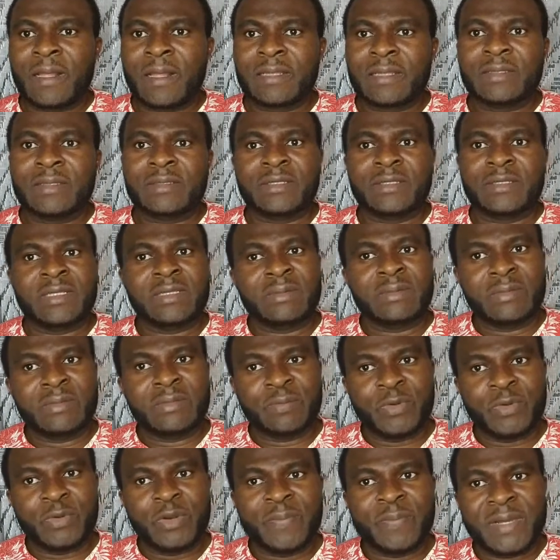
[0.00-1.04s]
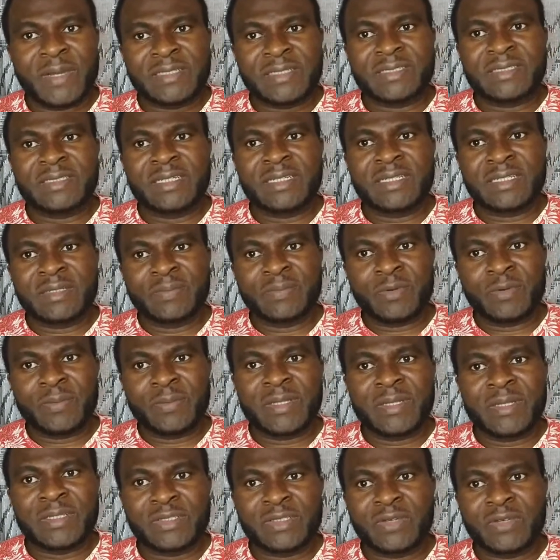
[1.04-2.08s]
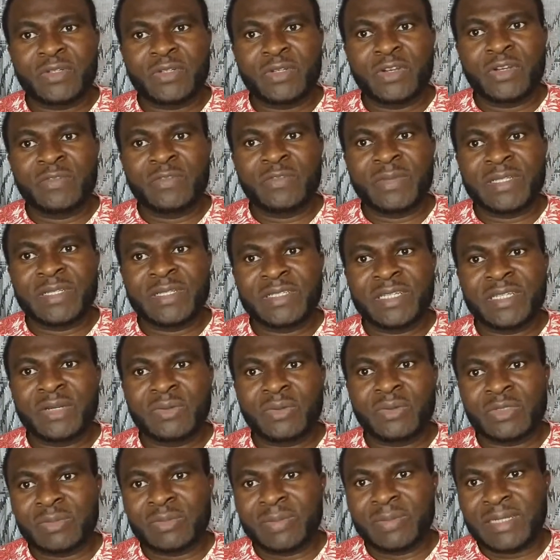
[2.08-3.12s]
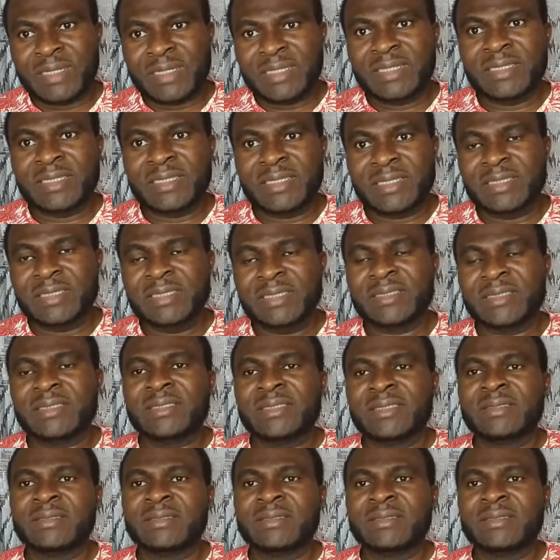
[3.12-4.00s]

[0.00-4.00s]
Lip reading: The property there, the property of the government there was badly hit,